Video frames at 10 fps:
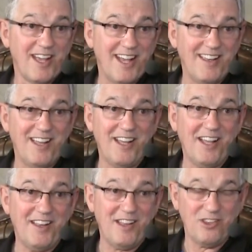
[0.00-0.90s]
And
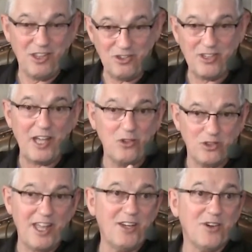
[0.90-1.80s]
they say, snagu,
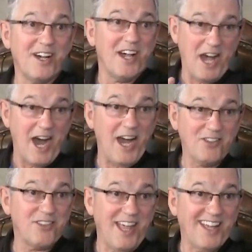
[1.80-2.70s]
snagu, I
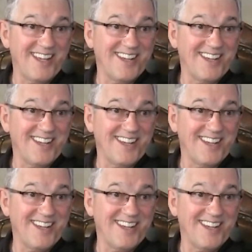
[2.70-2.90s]
snag,